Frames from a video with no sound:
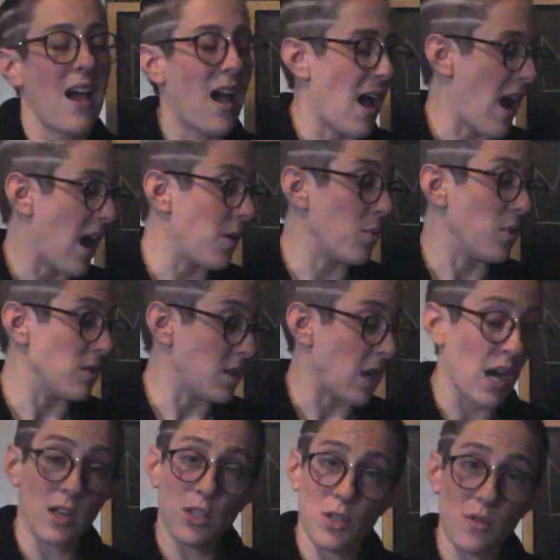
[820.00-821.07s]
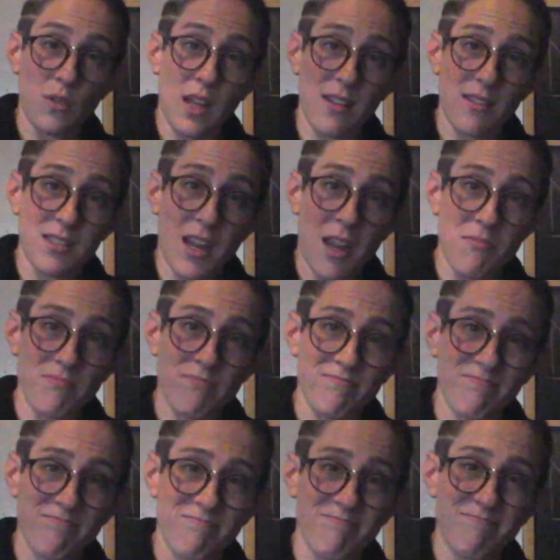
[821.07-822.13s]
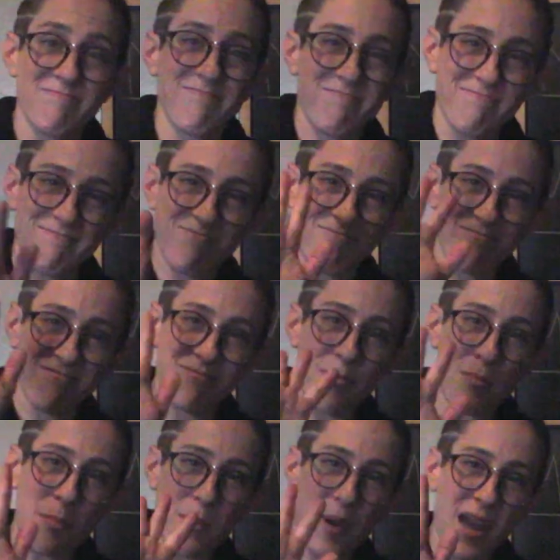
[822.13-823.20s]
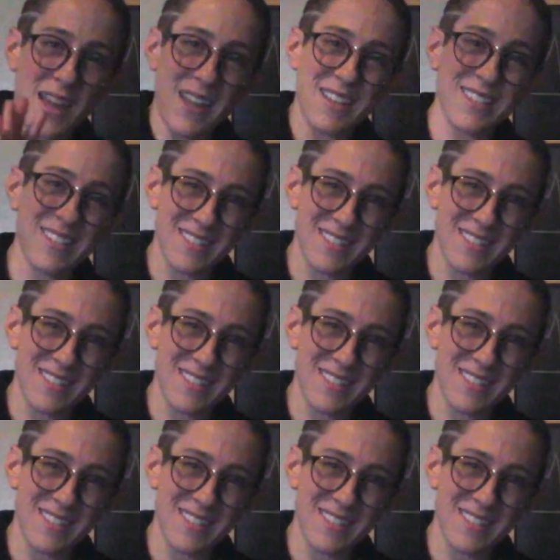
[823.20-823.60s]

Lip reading: I will talk to you next time. Bye.